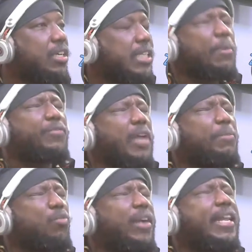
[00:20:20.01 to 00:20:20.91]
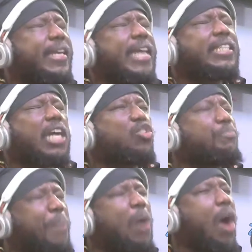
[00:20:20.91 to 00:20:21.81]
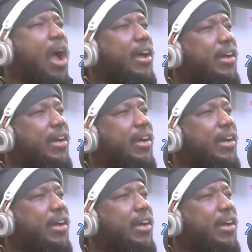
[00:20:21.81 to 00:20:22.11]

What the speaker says: Some of them, when they get out of power,